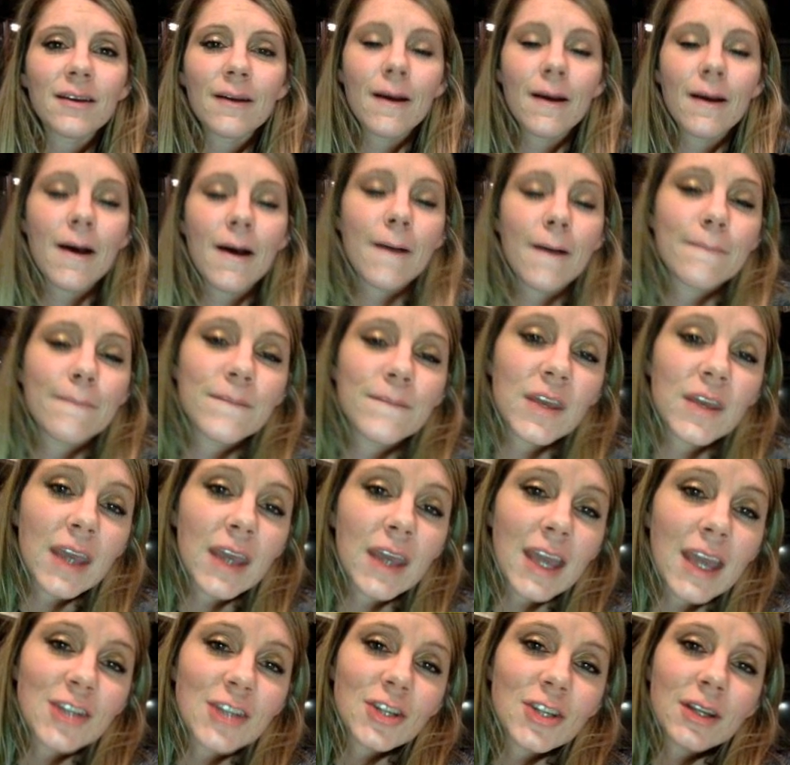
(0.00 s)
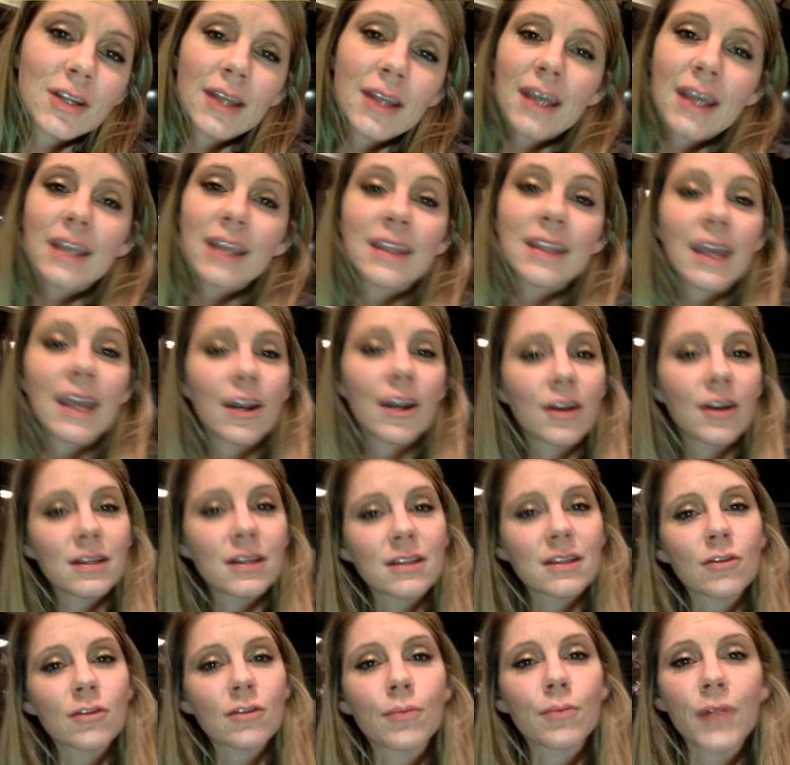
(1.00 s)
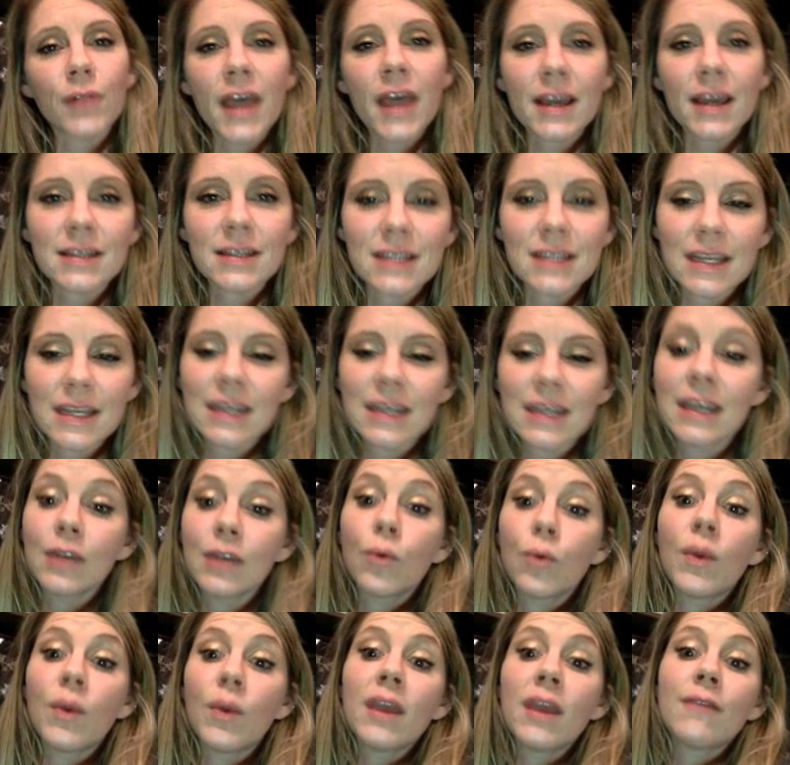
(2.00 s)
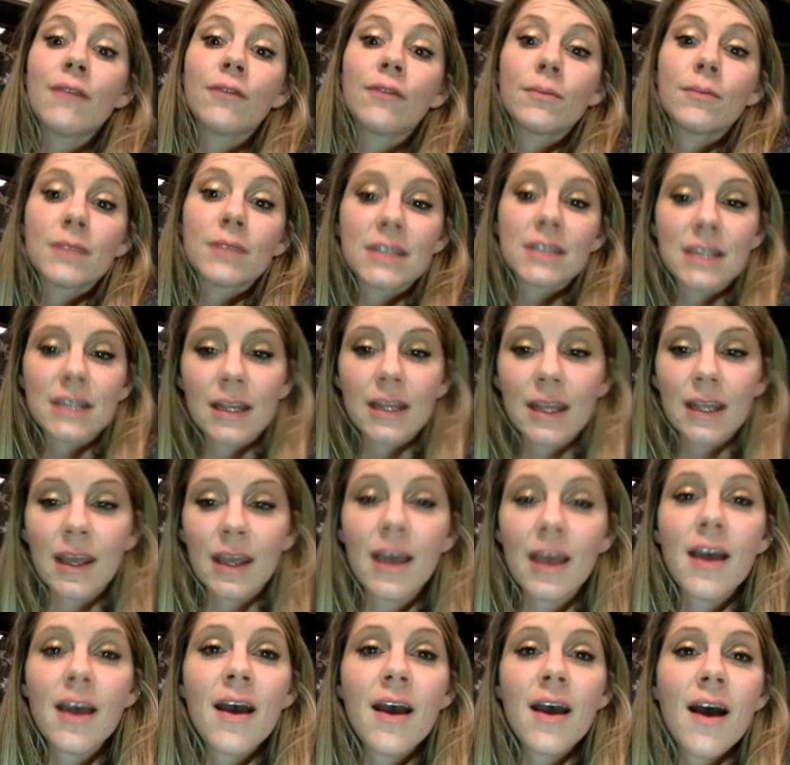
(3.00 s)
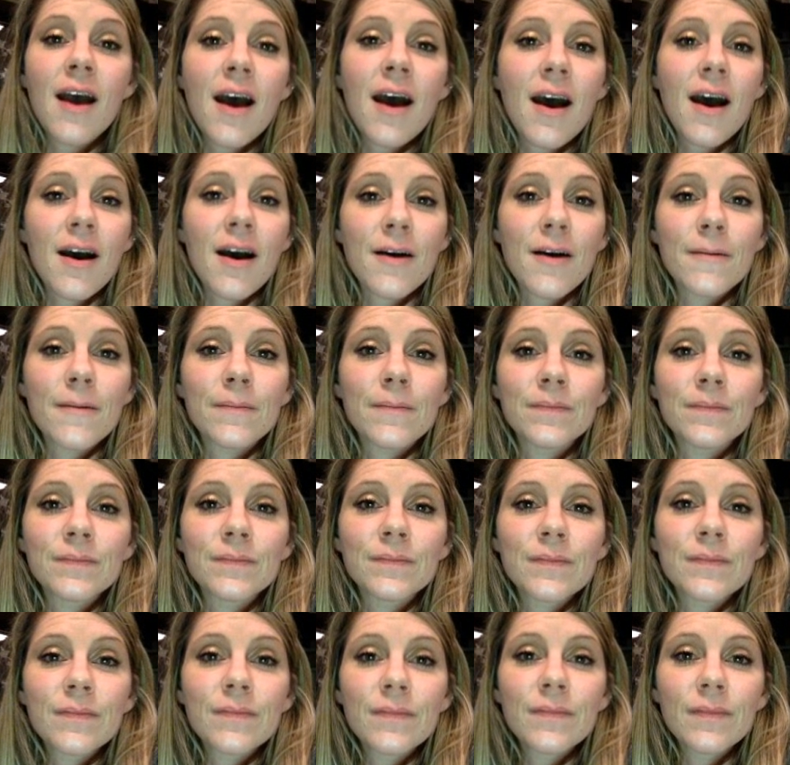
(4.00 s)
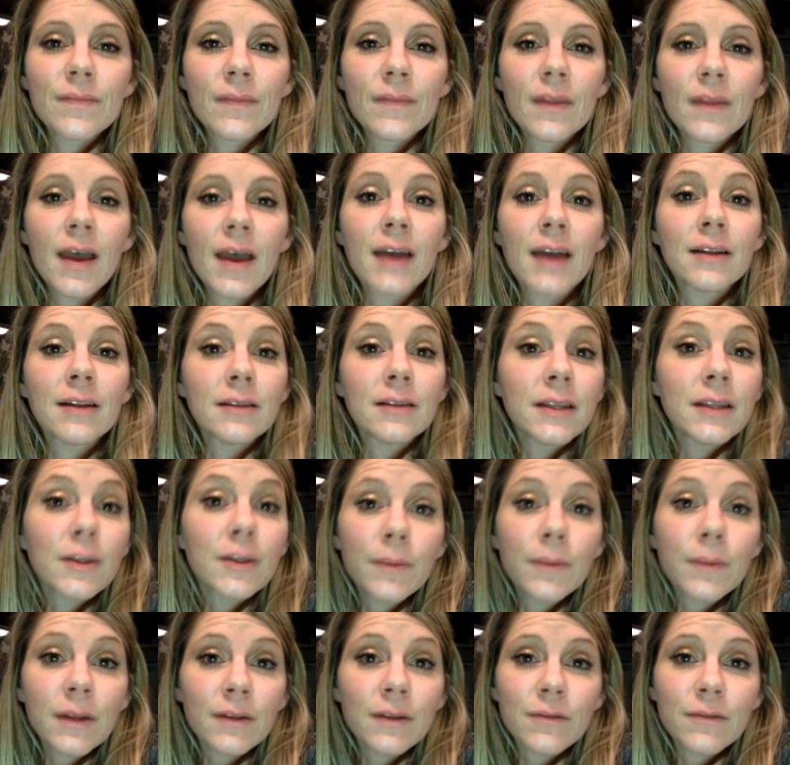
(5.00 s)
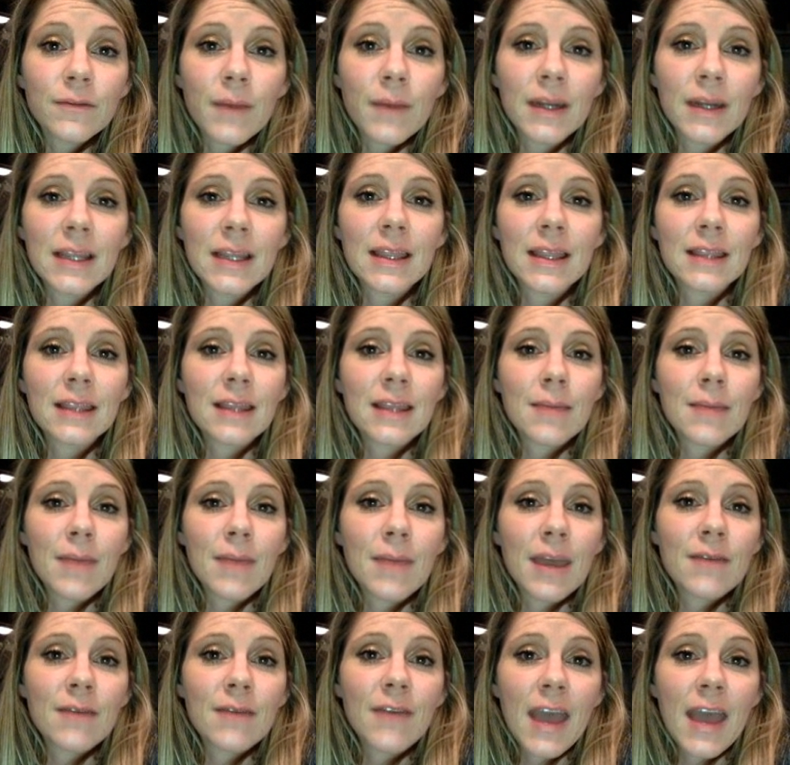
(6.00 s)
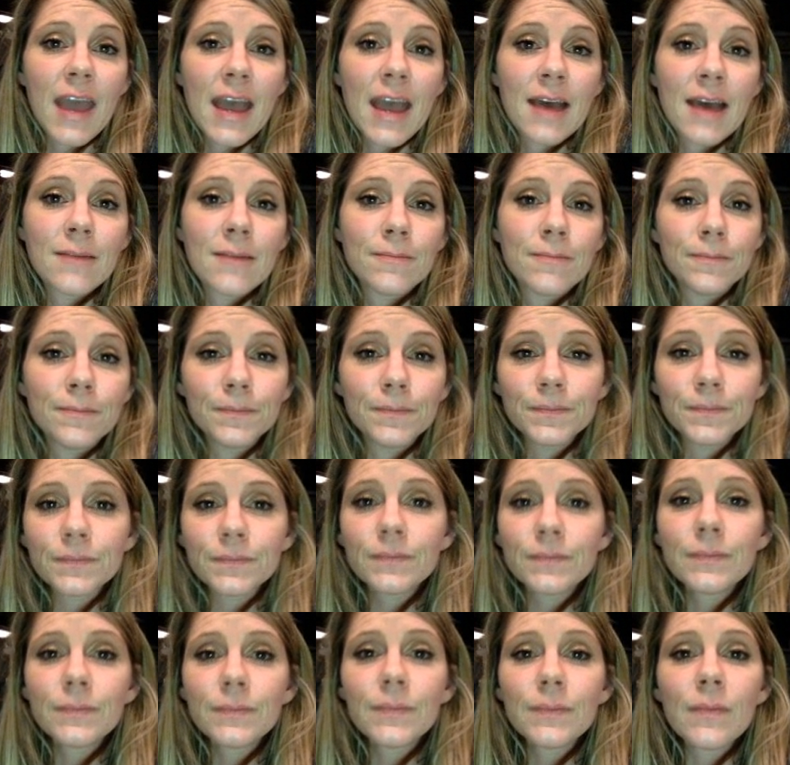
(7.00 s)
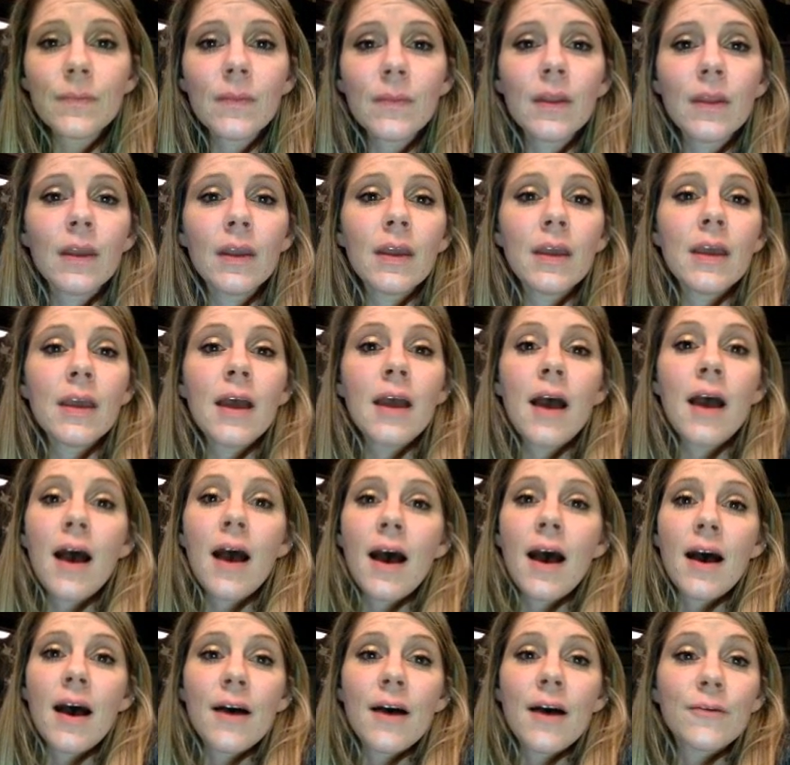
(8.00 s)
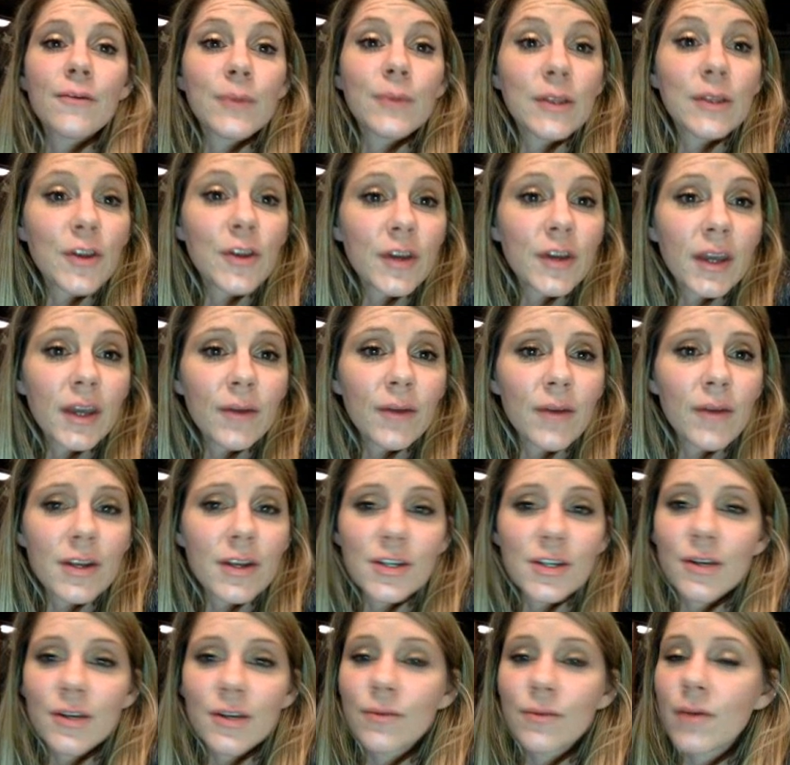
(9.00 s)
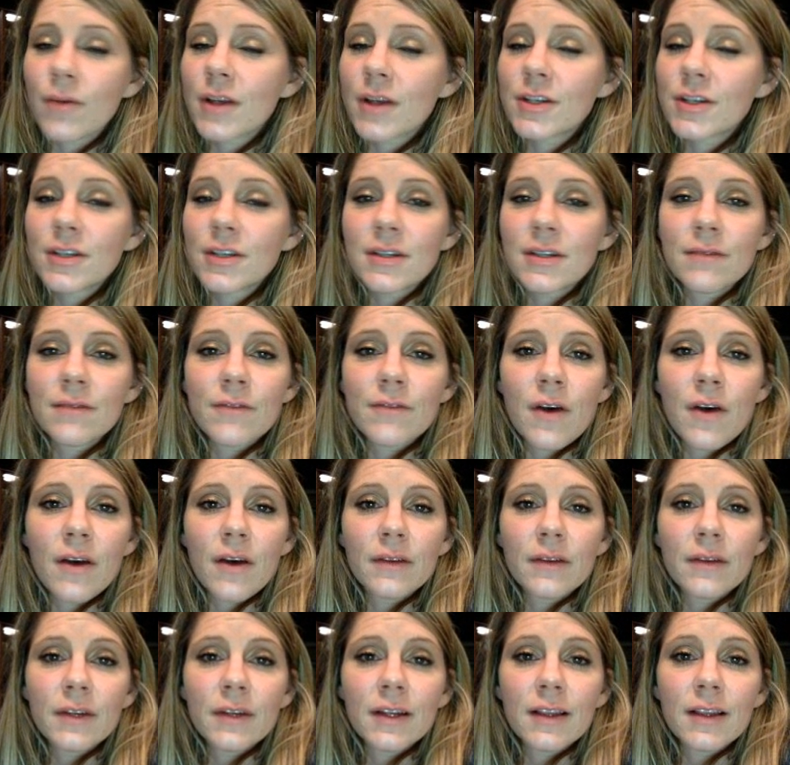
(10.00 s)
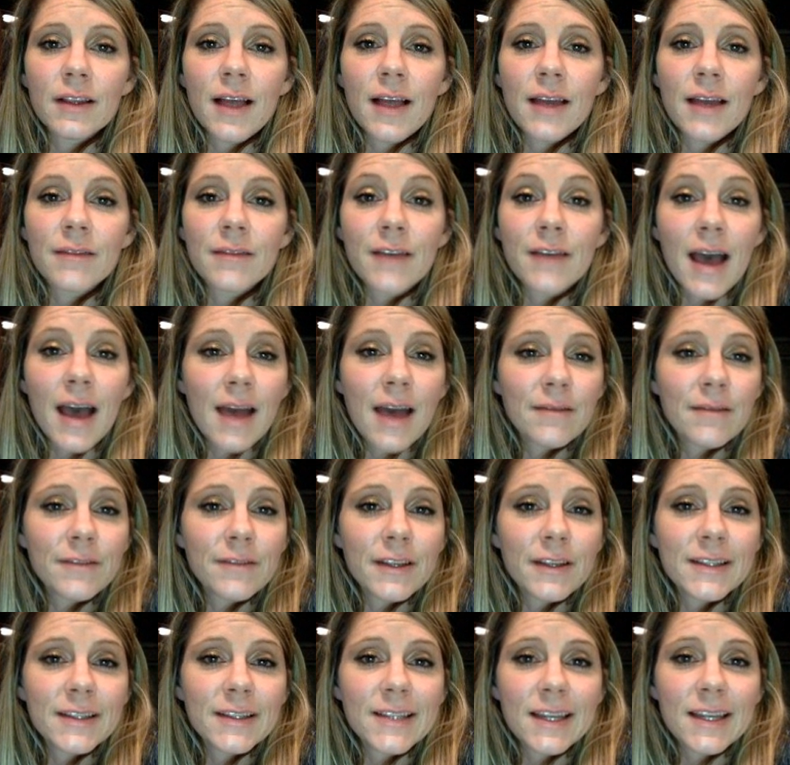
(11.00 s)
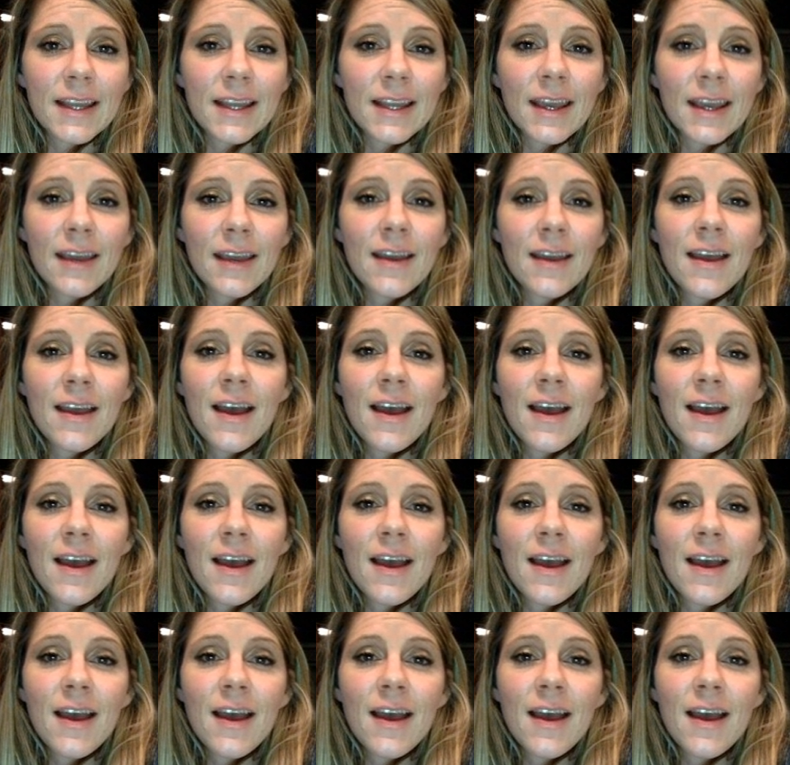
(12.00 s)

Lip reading: vacation like in the areas of the Black Sea, get away from the city on a little bit of money that they may have had. If we look at Russia, Russia's involved in a lot of conflict today